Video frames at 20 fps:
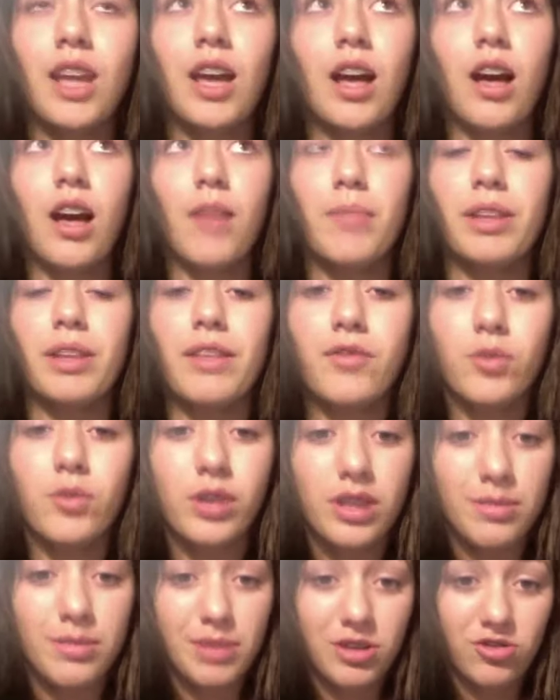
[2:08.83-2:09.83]
I love
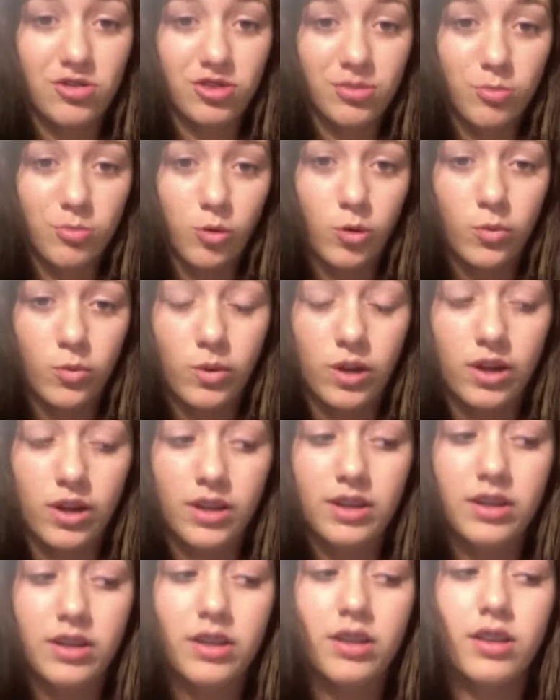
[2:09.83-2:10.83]
going to the beach and the
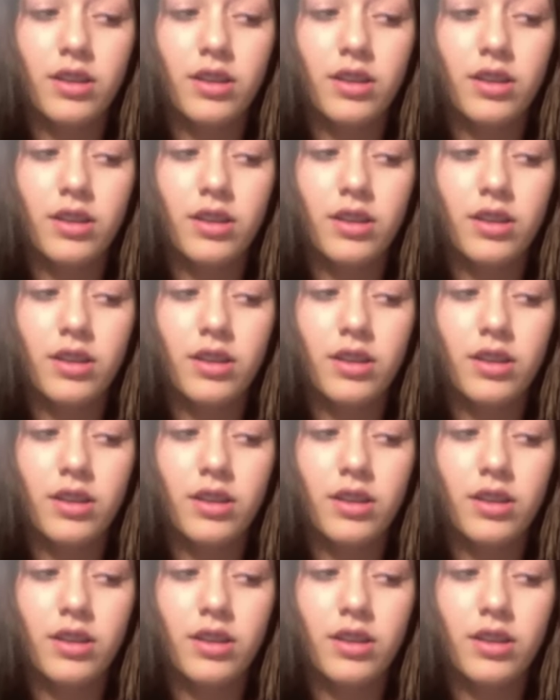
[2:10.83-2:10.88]
boardwalk.